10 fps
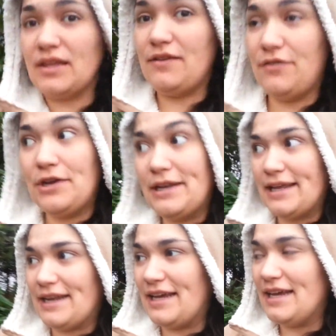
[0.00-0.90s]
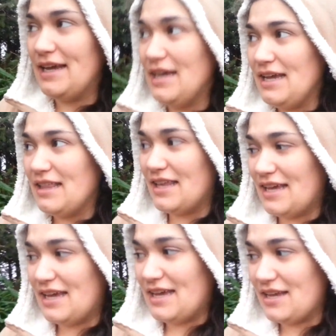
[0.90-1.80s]
if you're going to get it,
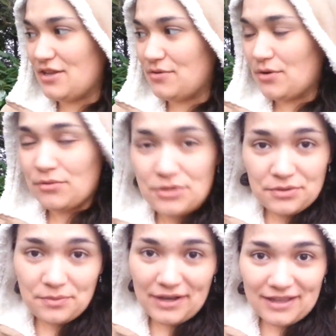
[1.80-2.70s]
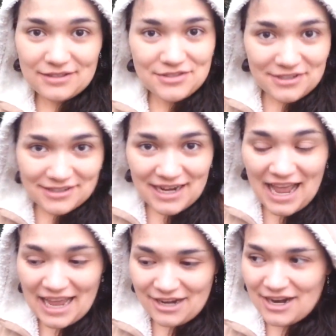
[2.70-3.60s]
that you don't do well at certain
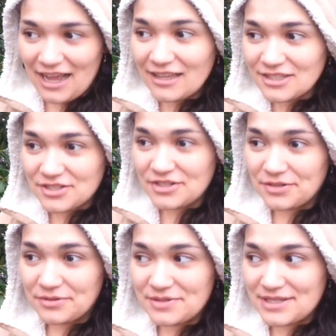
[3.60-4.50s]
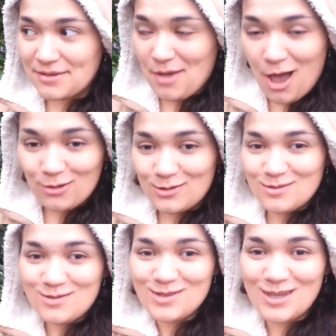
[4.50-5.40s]
higher altitudes in the
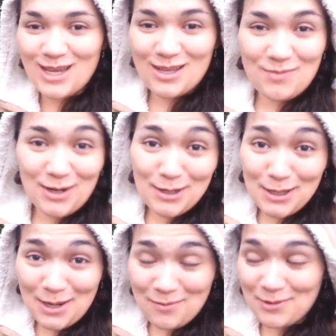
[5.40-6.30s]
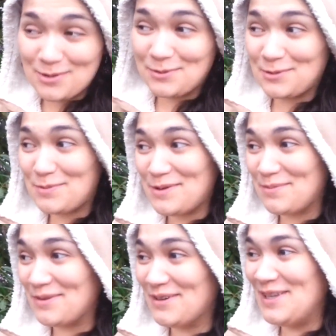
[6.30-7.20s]
mountains. And apparently I'm one of those
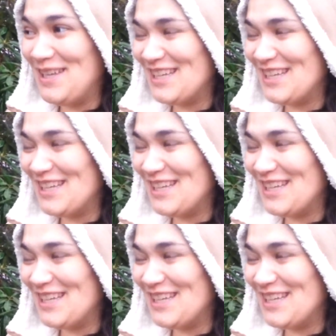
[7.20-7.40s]
people